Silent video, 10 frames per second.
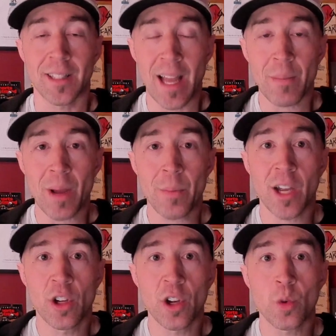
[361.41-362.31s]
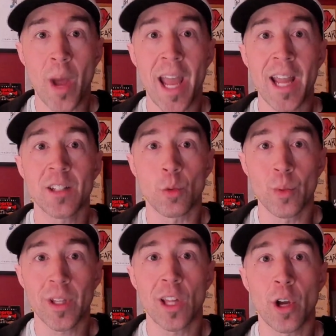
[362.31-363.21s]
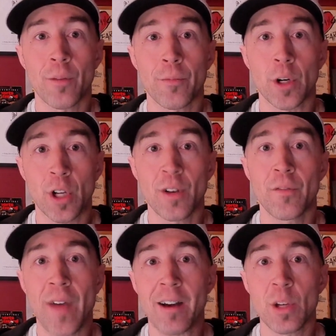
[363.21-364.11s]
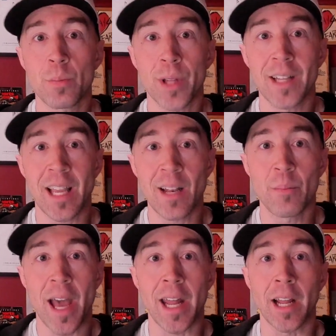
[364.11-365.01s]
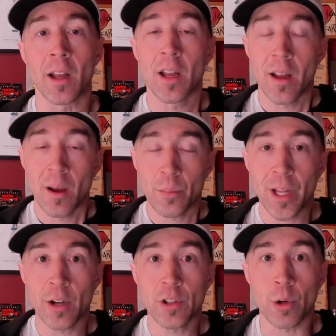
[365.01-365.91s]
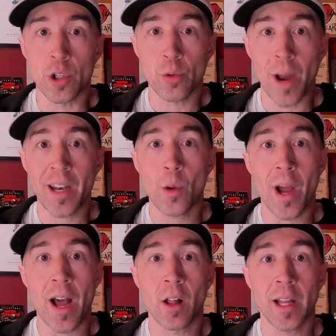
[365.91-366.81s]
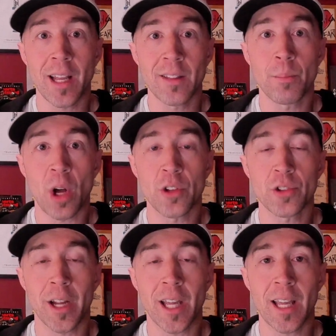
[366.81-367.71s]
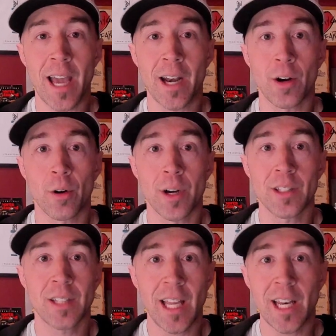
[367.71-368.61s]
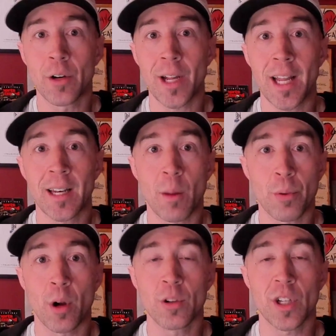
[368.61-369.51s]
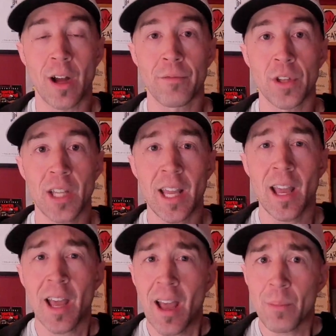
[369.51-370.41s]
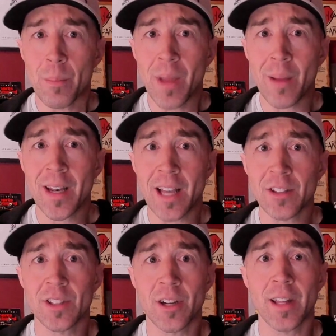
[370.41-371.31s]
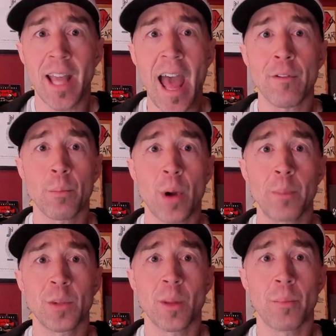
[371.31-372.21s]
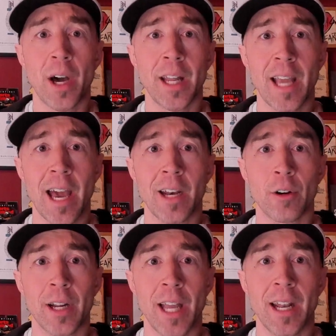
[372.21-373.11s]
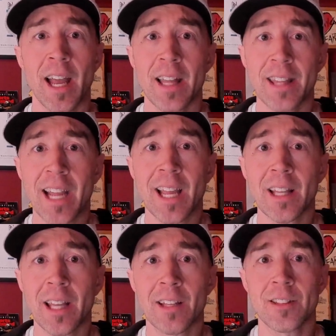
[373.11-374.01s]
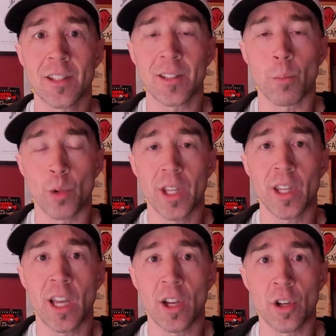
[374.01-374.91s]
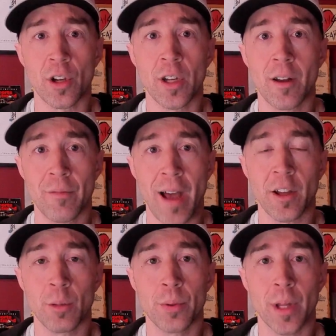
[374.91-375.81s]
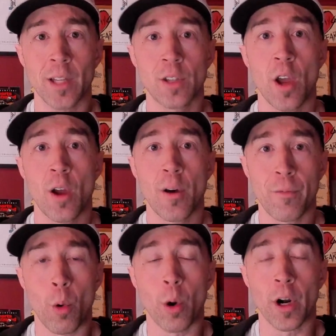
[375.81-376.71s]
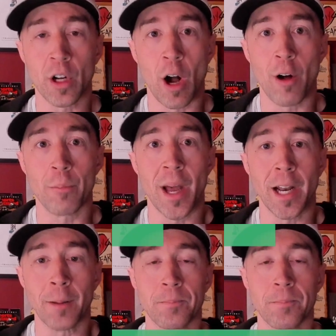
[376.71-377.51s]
And that might be a good way to really look for good value plays in betting. Players who are trending well in the ball striking categories, tee to green, approach, and off the tee, but maybe necessarily haven't popped in the putting category yet. That can lead us to some really good value plays for golf betting.